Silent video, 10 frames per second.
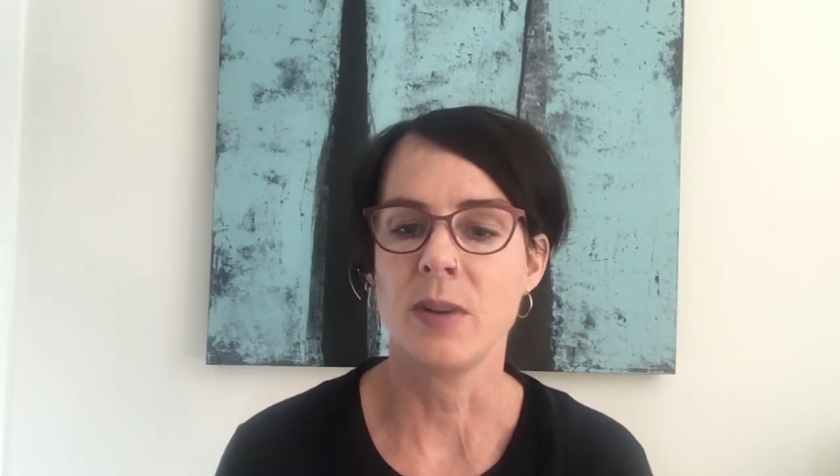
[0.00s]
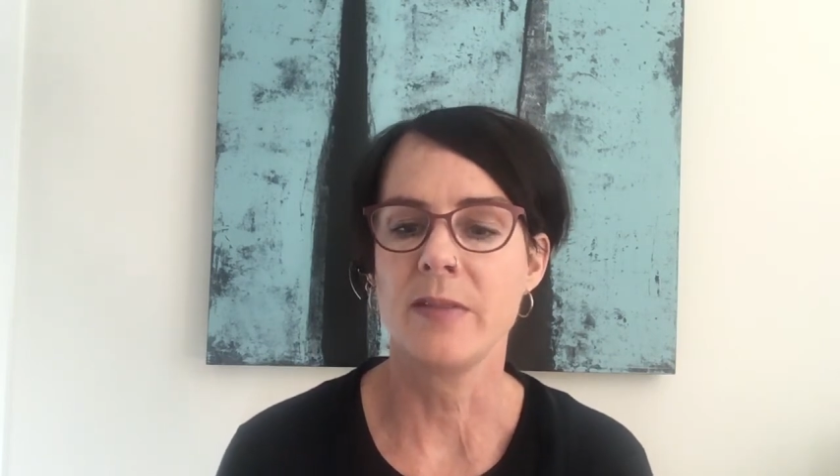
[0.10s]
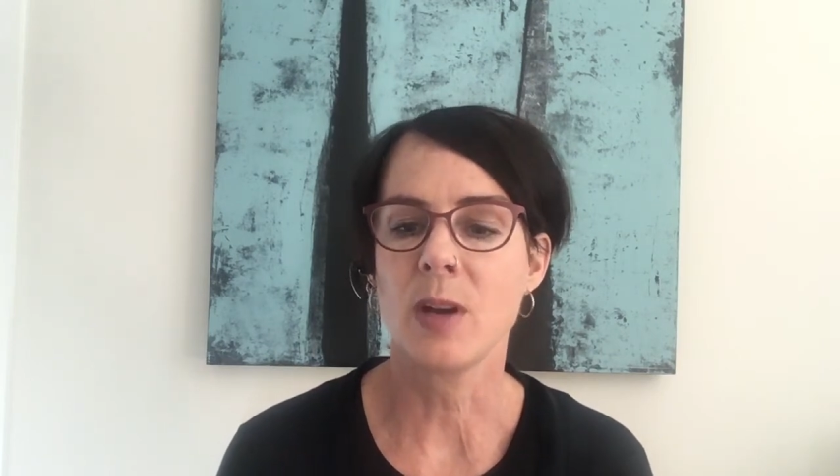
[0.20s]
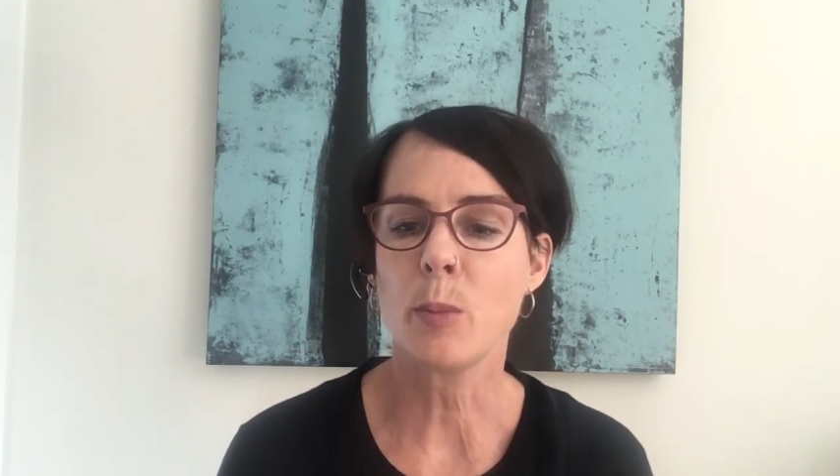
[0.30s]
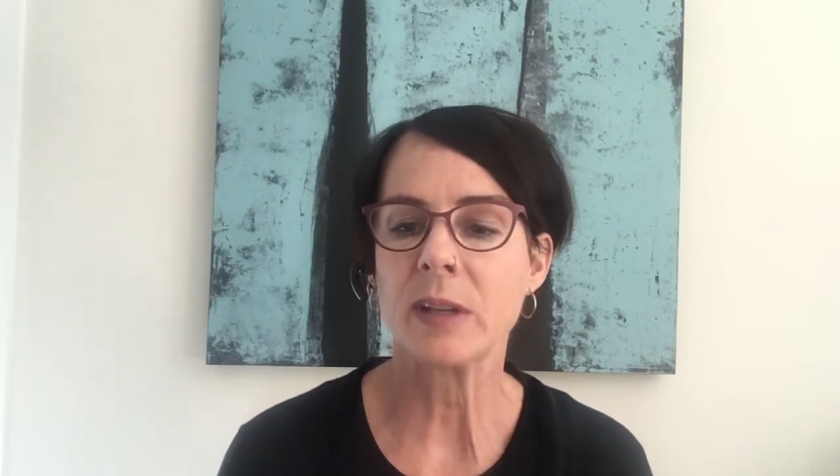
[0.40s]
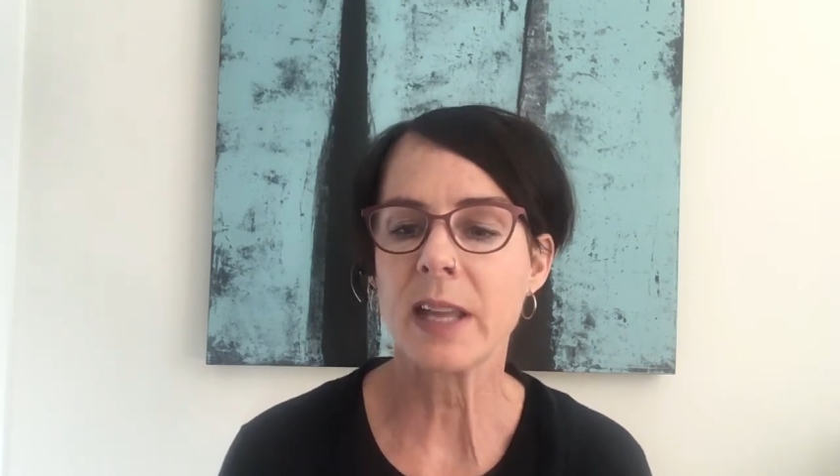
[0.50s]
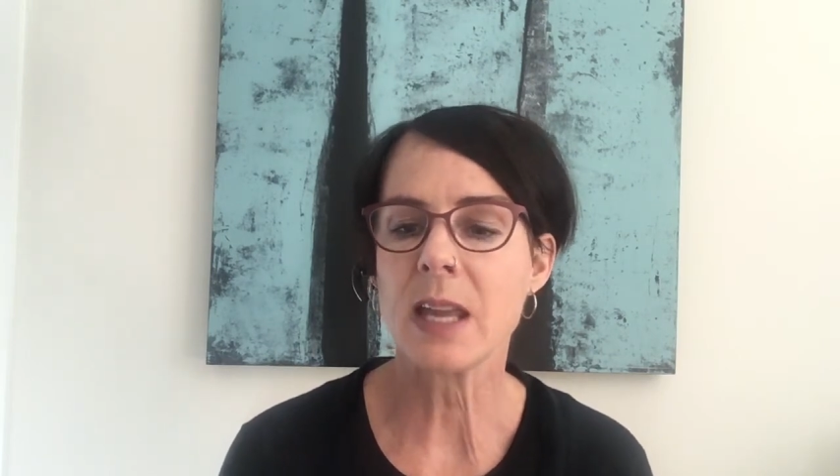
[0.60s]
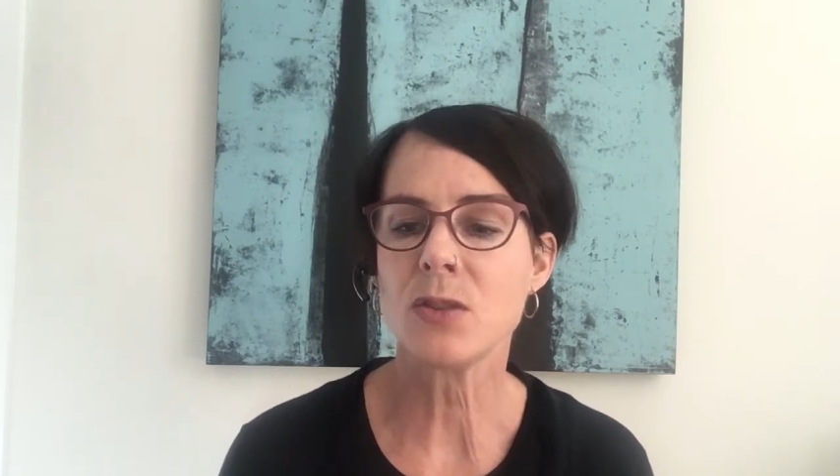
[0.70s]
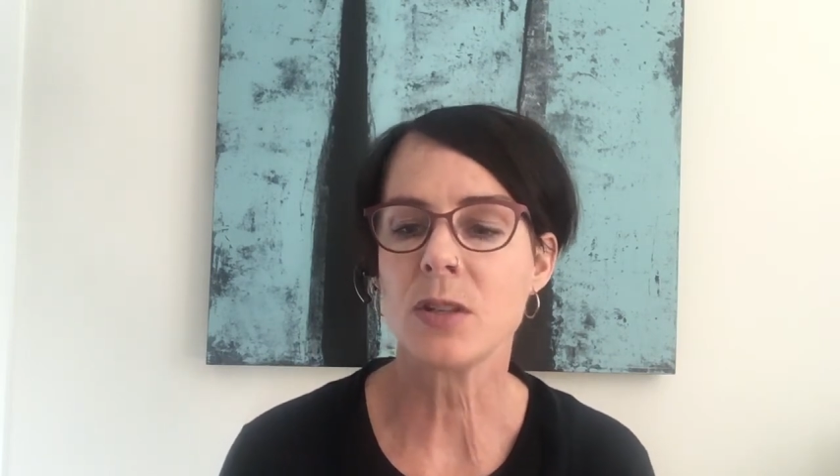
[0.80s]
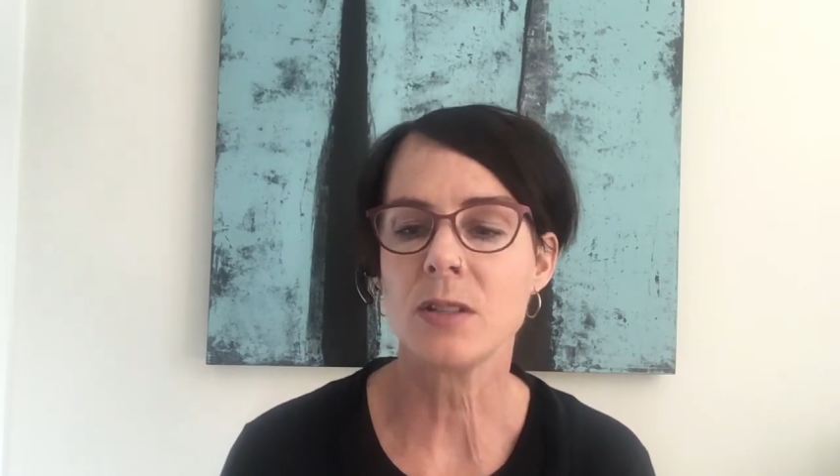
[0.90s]
that we have an
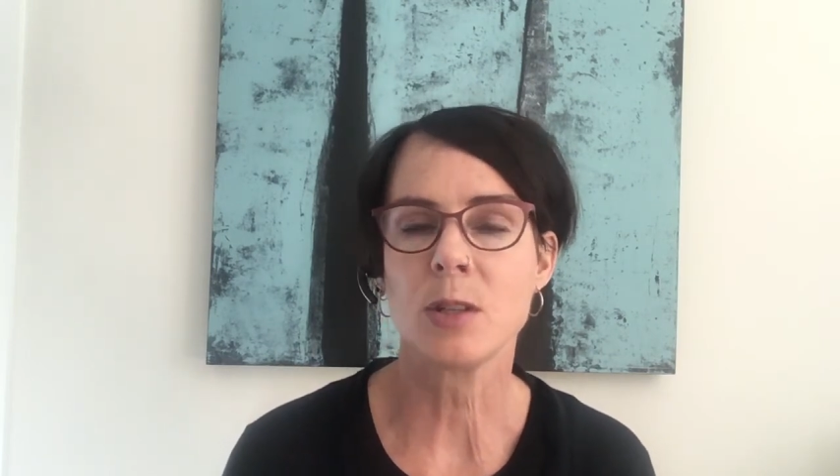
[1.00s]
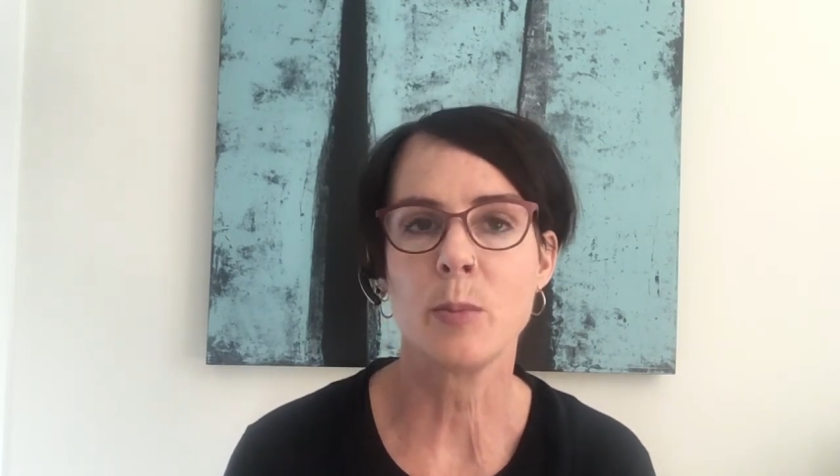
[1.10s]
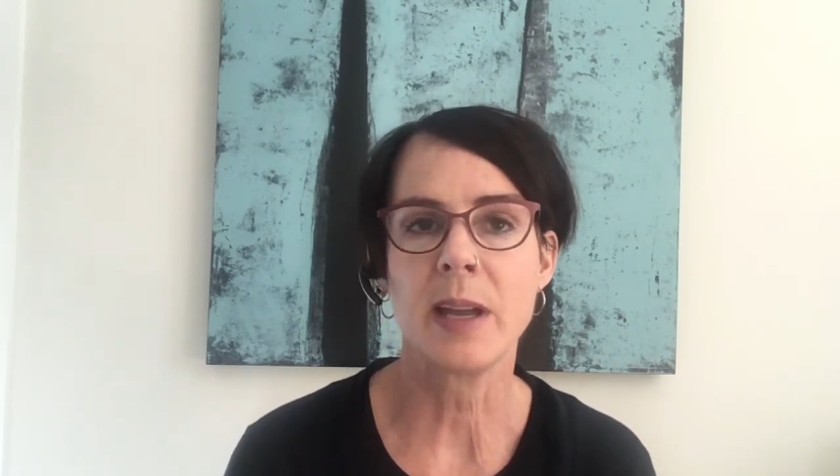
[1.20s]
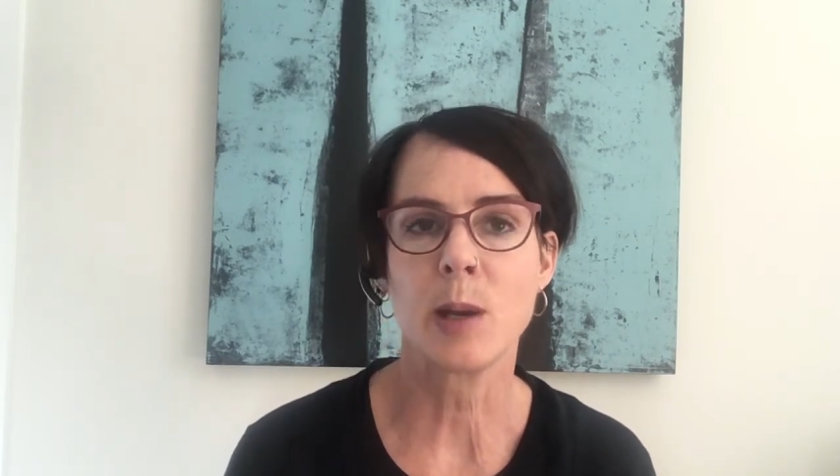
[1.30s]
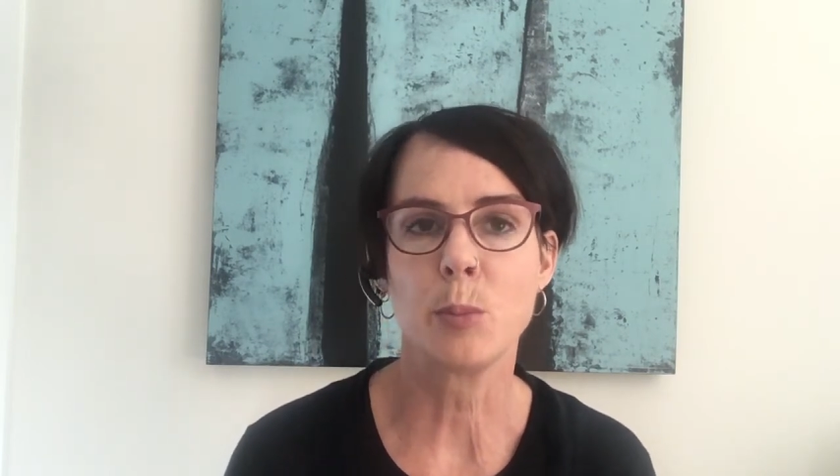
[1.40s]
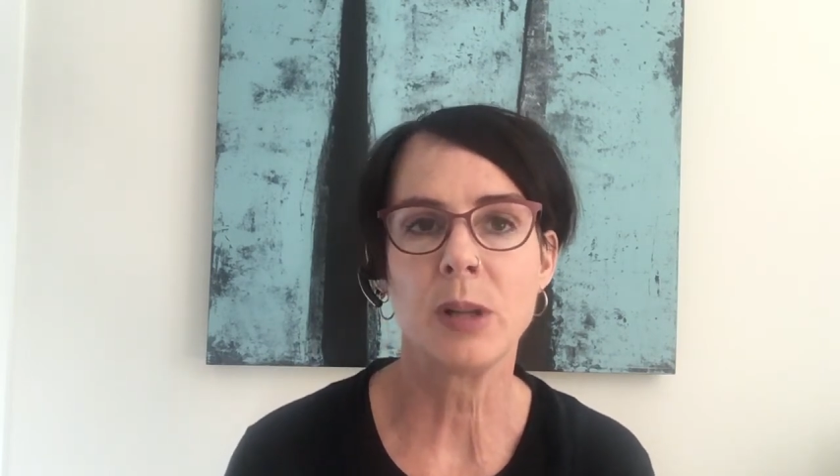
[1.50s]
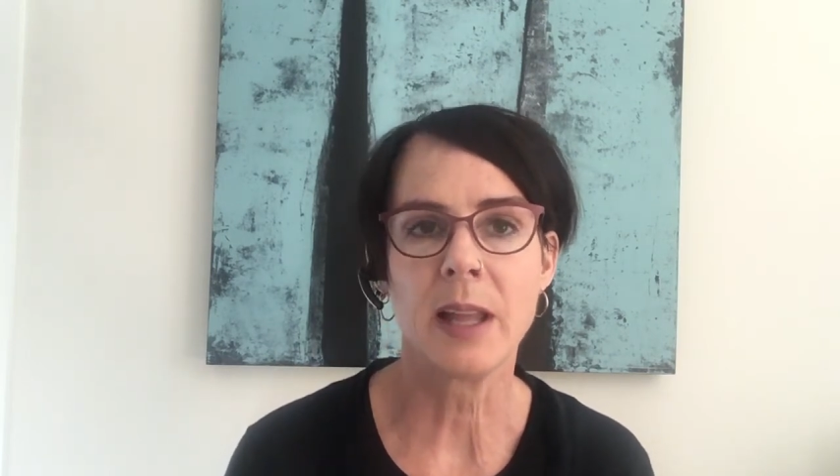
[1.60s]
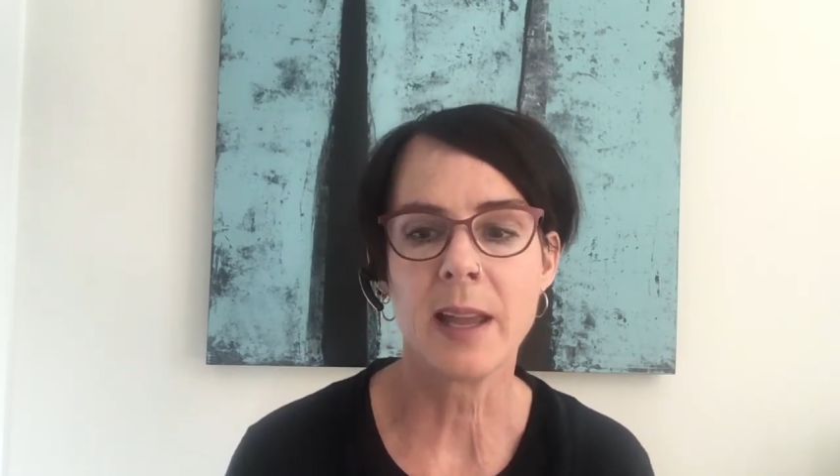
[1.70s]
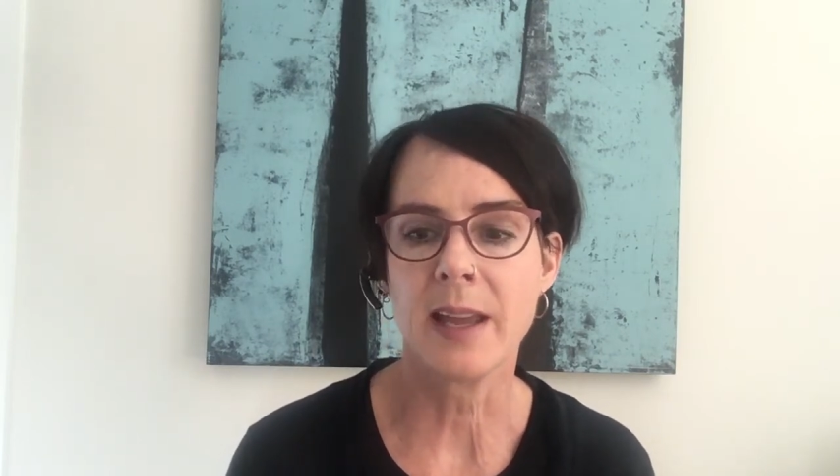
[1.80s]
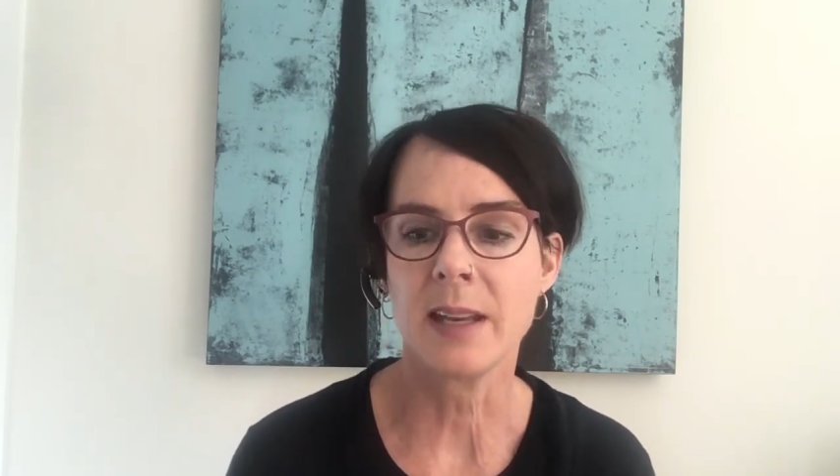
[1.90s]
obligation to make a
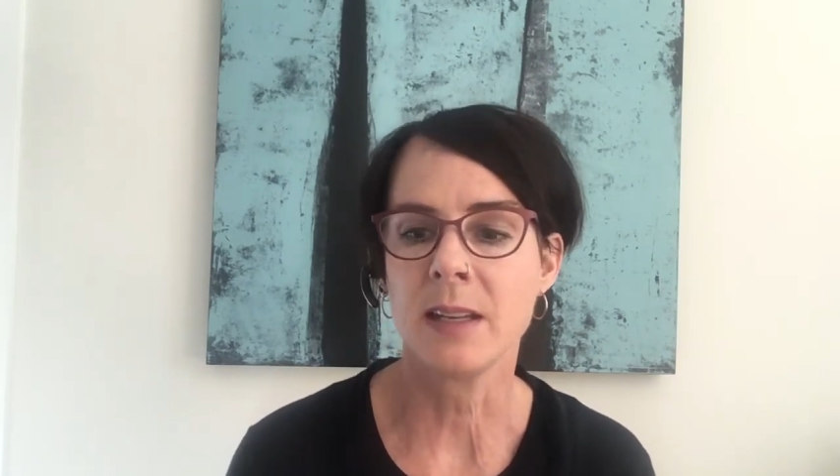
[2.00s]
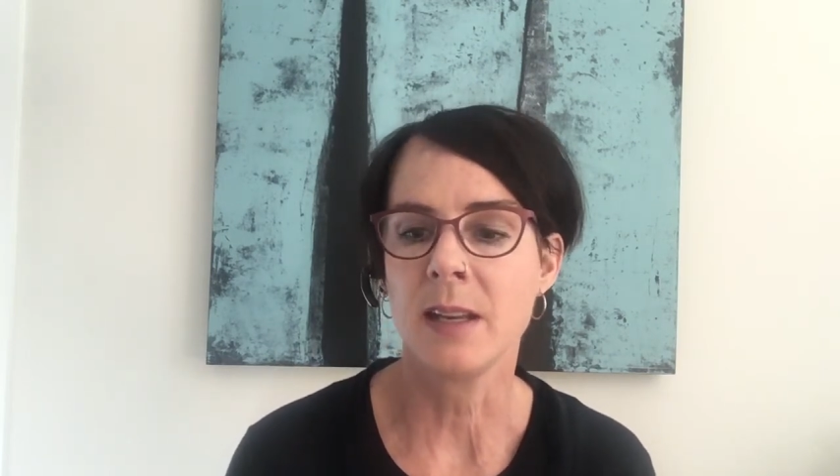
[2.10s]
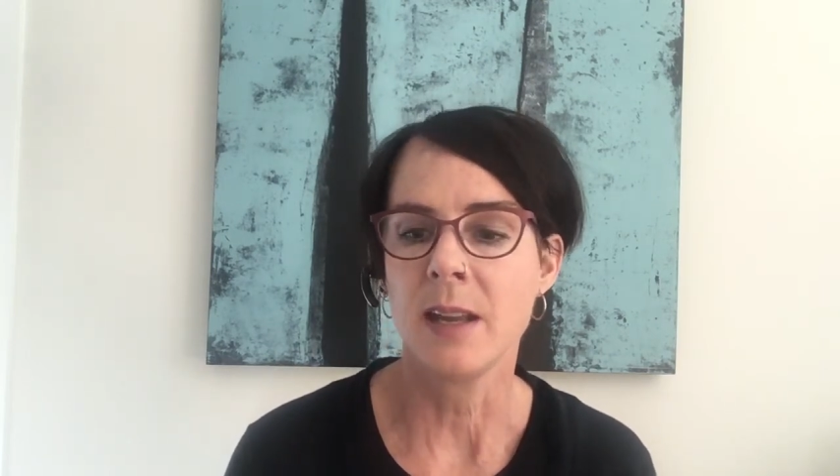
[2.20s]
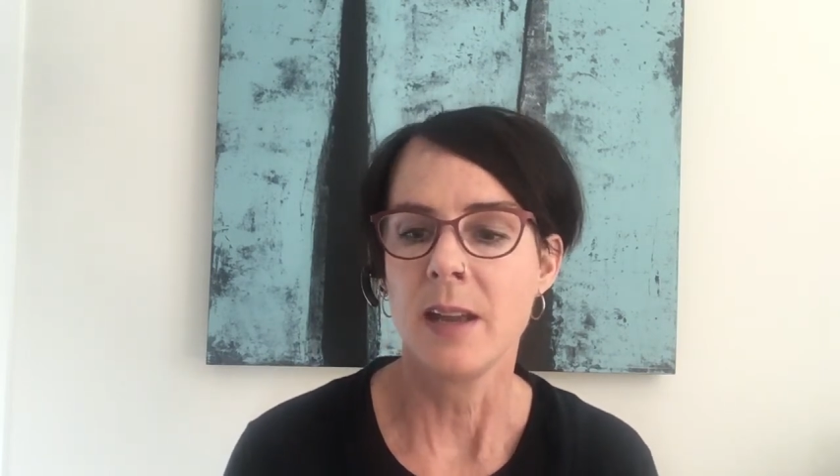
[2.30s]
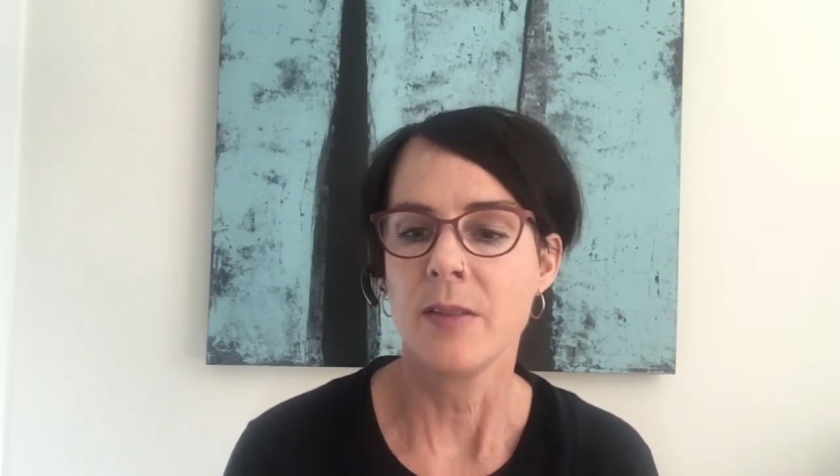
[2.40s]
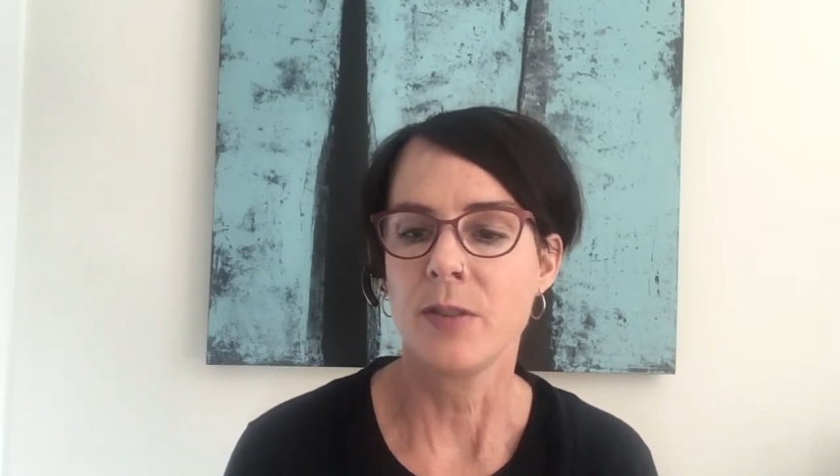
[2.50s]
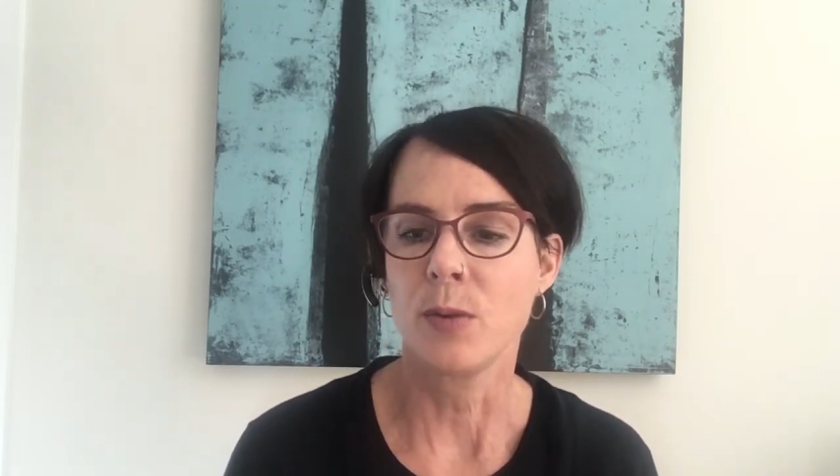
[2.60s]
plan